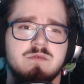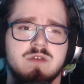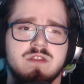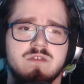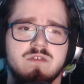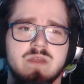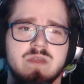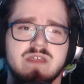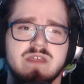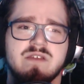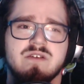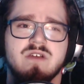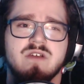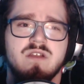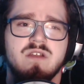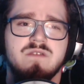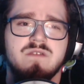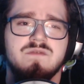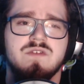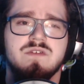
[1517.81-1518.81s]
of the weaker
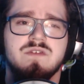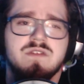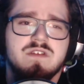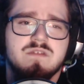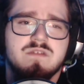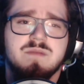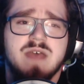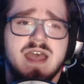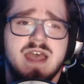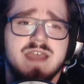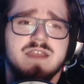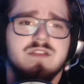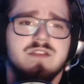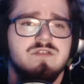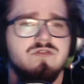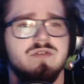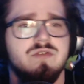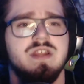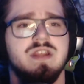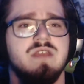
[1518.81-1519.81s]
Call of Duties, but I
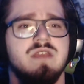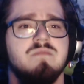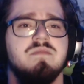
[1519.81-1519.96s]
enjoyed it.